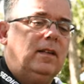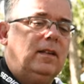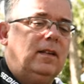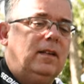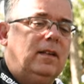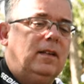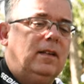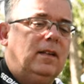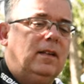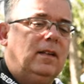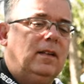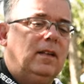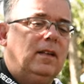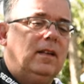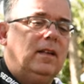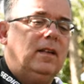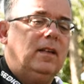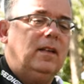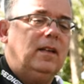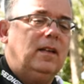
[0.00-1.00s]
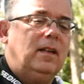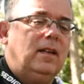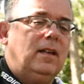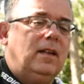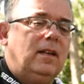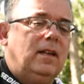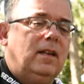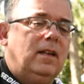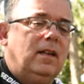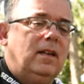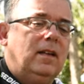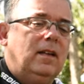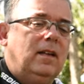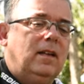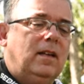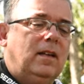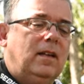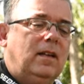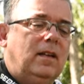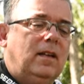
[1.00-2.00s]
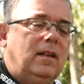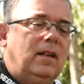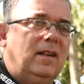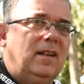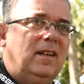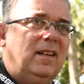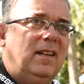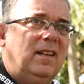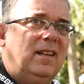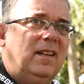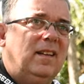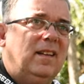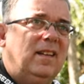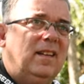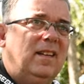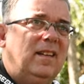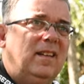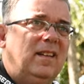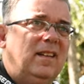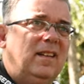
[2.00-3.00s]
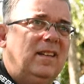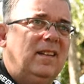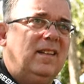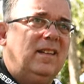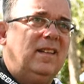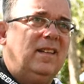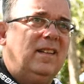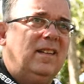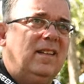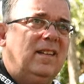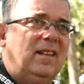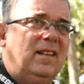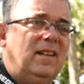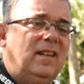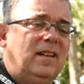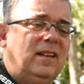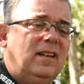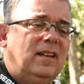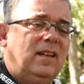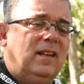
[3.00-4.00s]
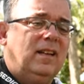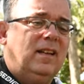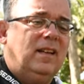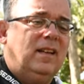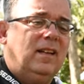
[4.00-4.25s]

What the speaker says: (no one is talking)